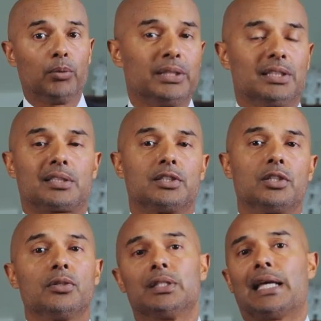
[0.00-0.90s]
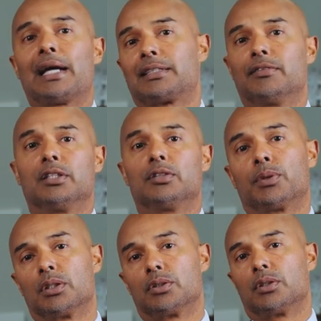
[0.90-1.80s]
But we just continue these activities
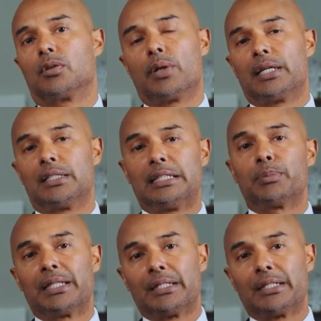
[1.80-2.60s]
because they're already deeply